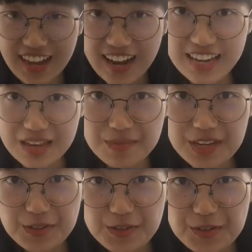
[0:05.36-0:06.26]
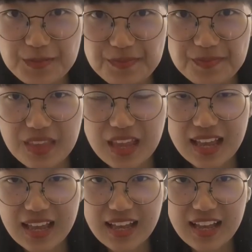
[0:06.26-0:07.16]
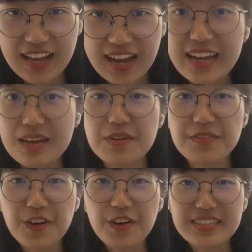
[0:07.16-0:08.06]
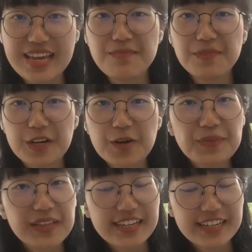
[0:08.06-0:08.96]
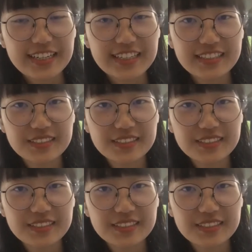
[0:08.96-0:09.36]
Hi, I'm Yan Jun. I am a four-dam Go player.